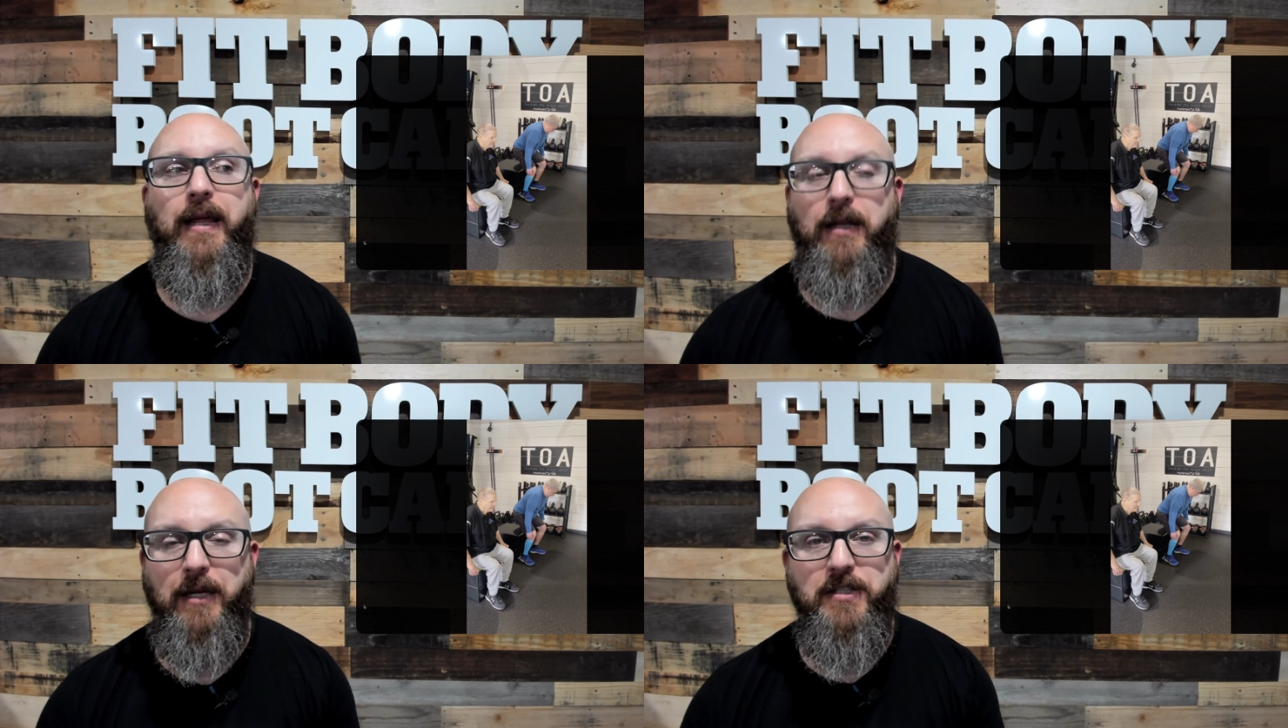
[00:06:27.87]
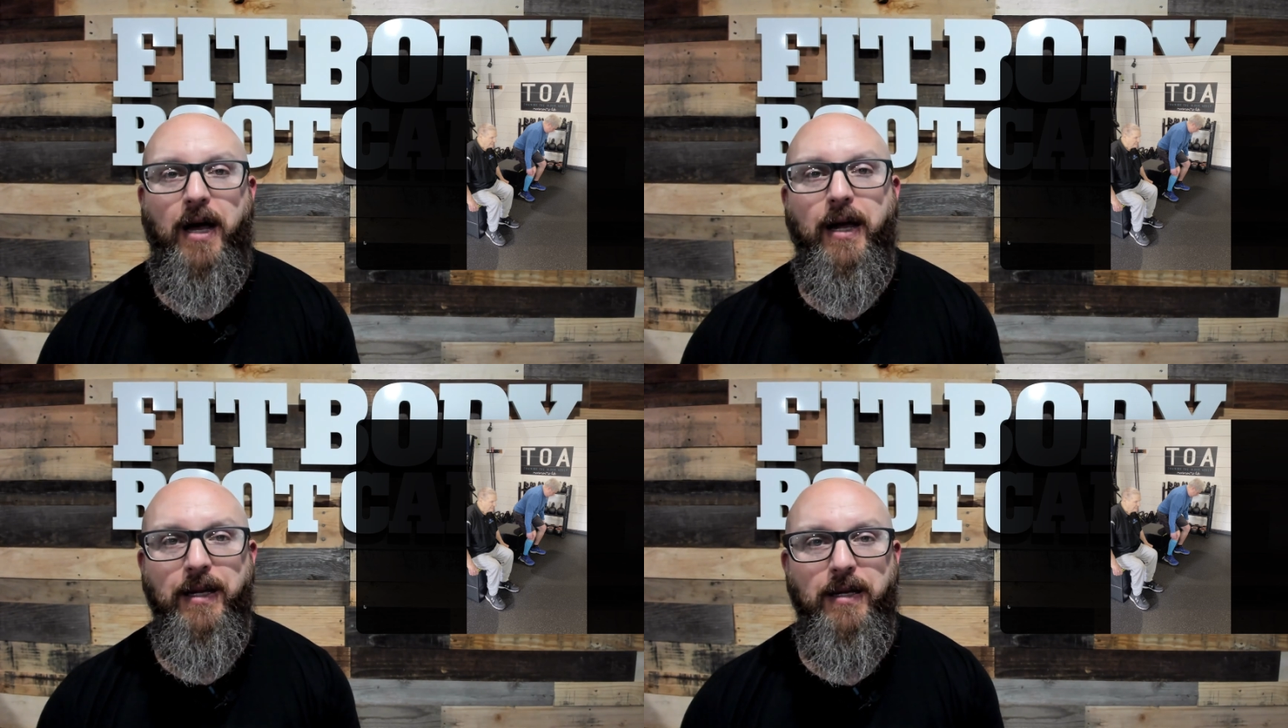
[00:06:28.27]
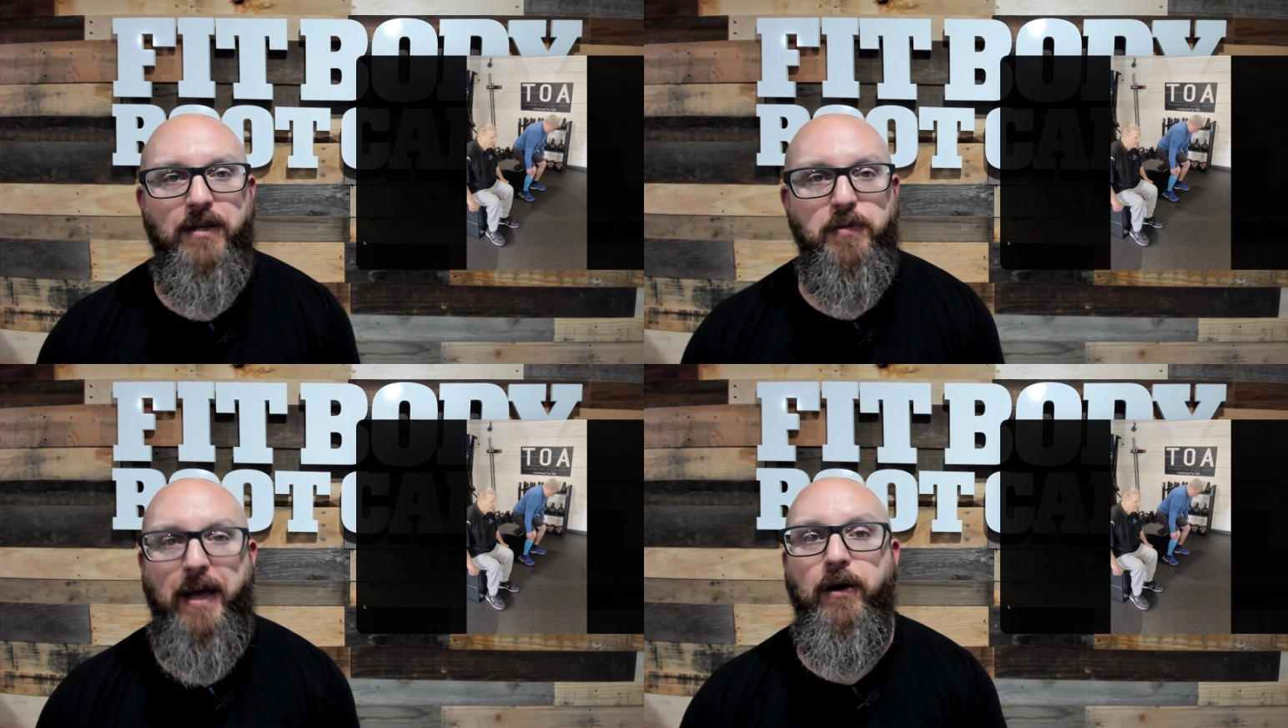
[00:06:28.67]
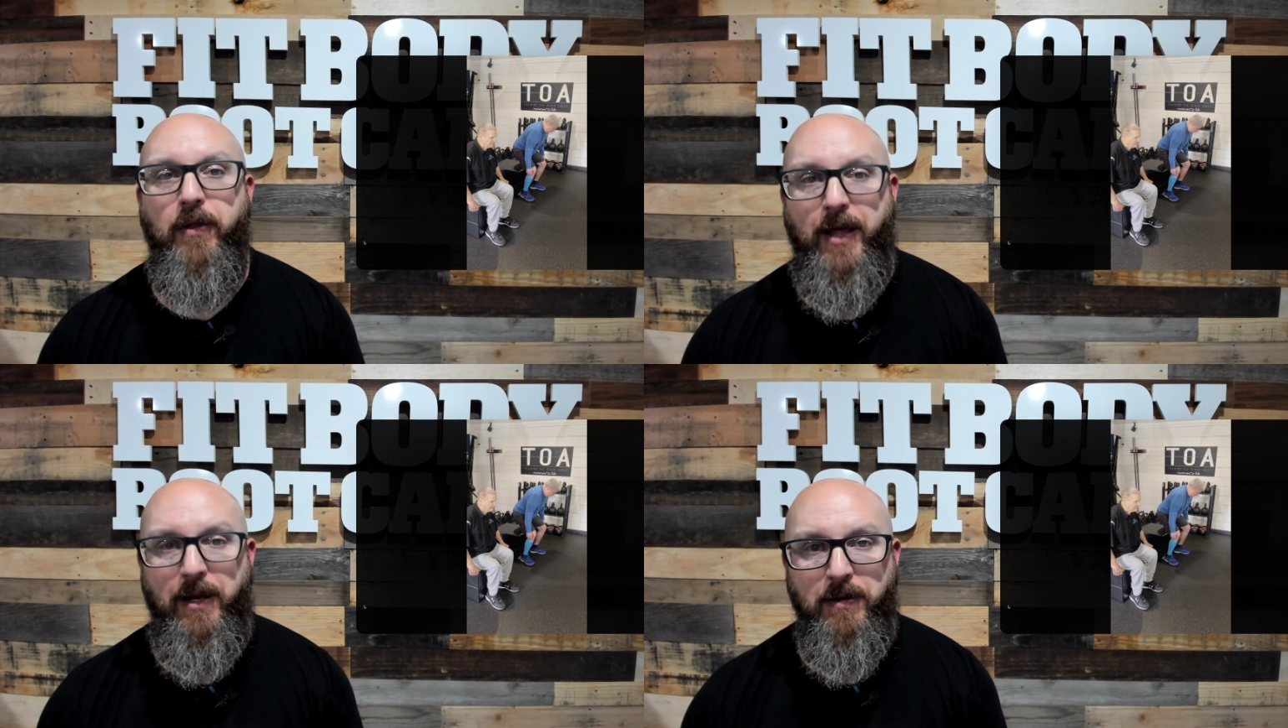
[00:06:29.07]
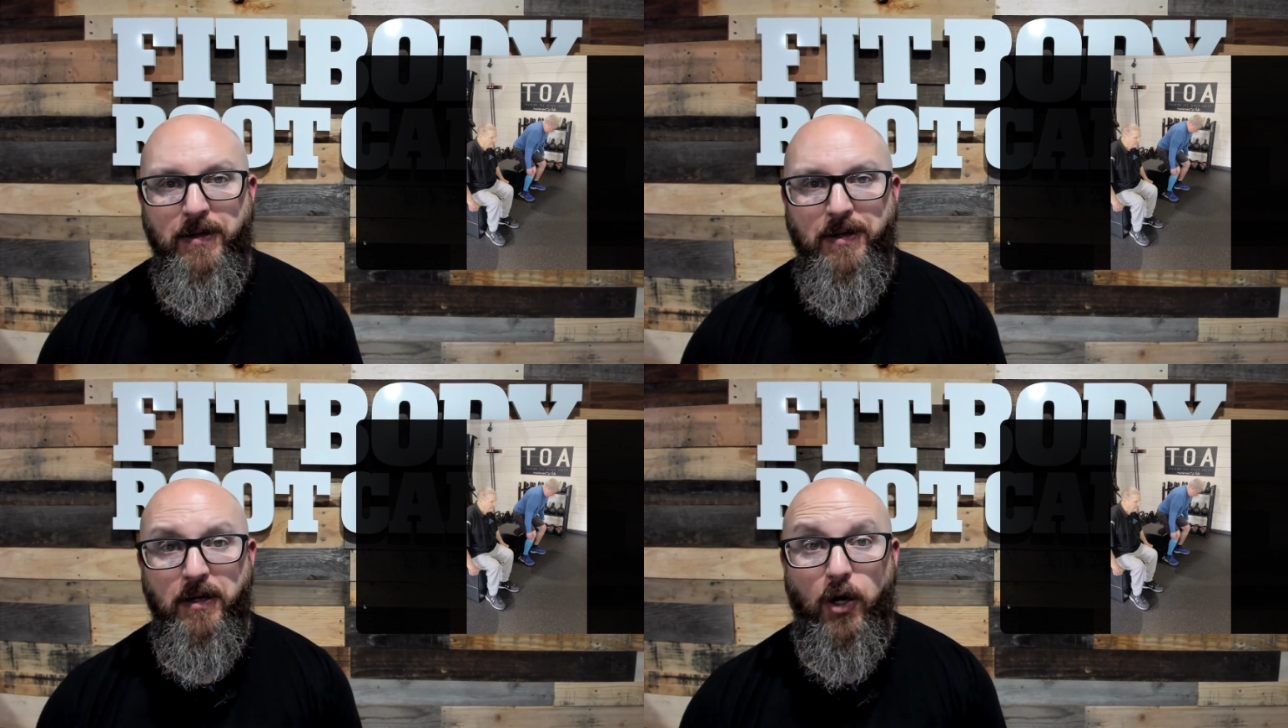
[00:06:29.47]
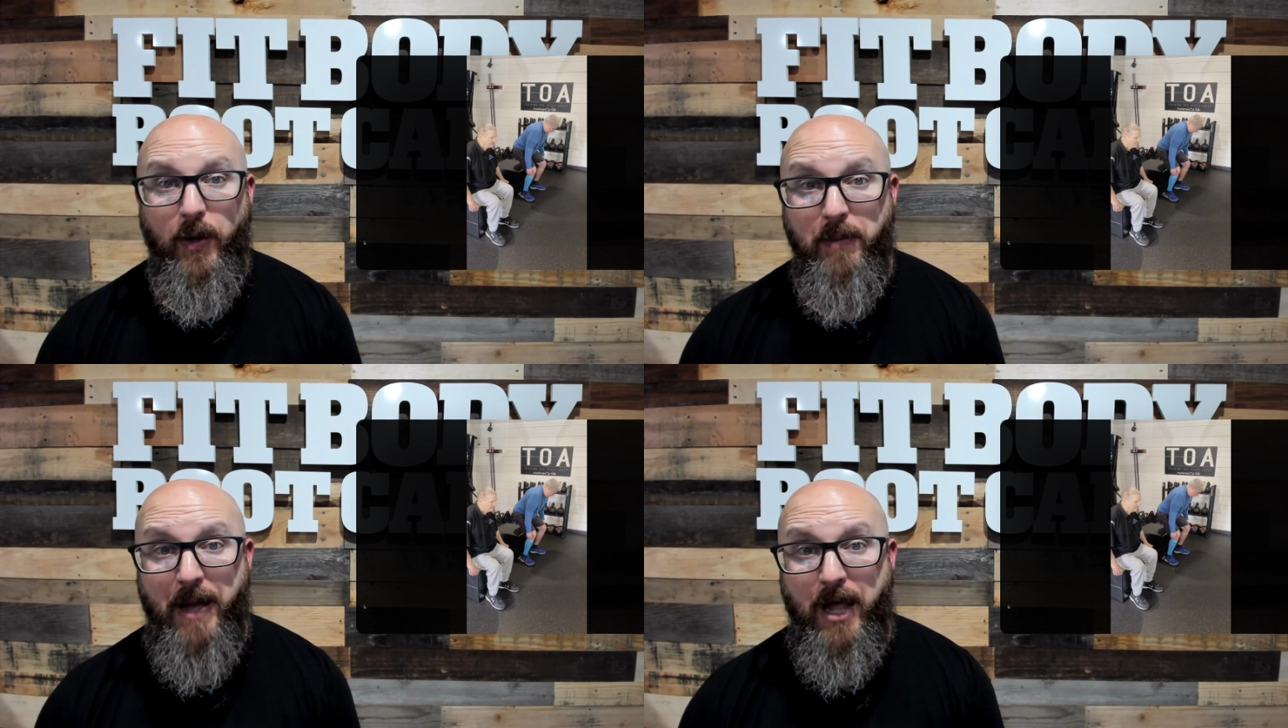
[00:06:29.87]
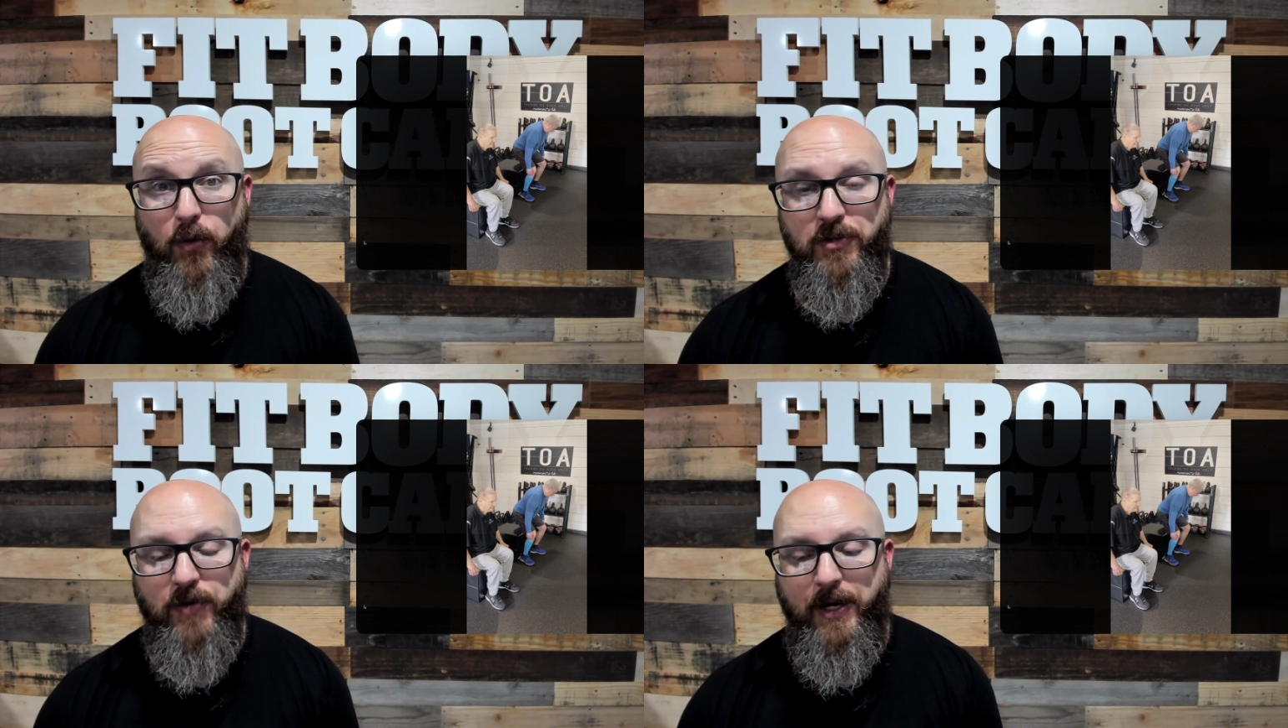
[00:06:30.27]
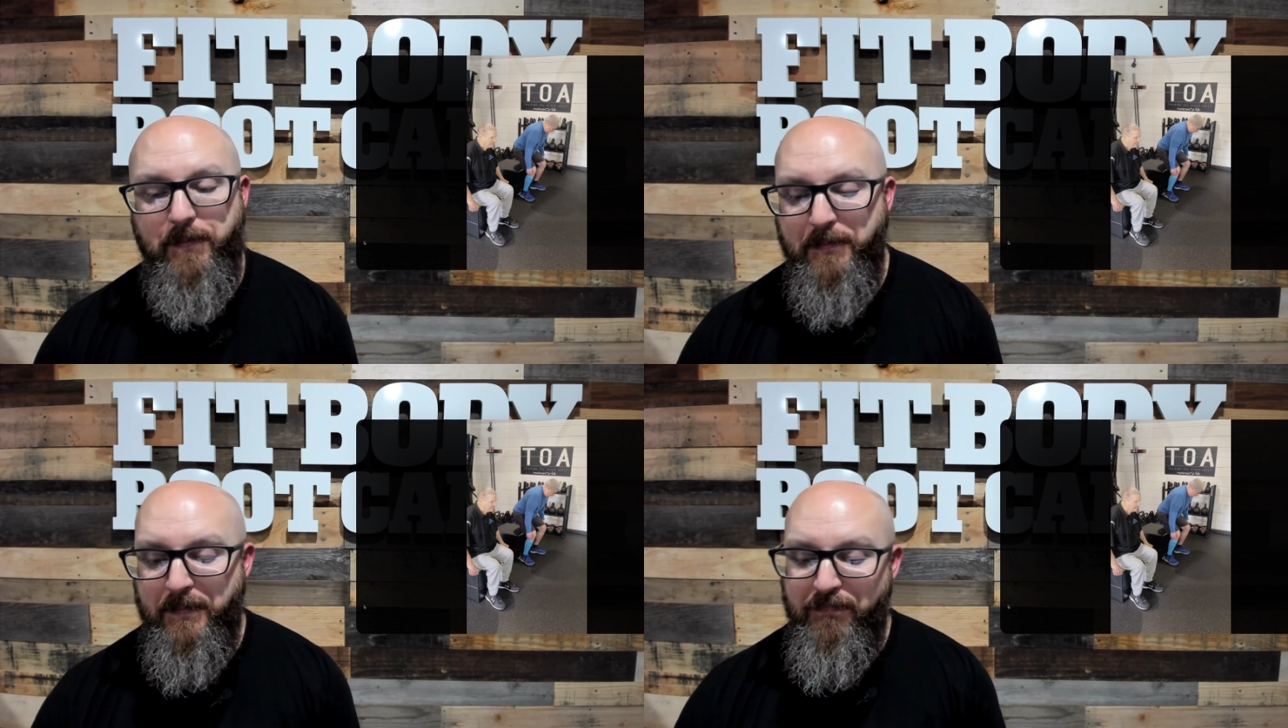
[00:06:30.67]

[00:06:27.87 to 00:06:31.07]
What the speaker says: Like, a tie is better than going backwards, right?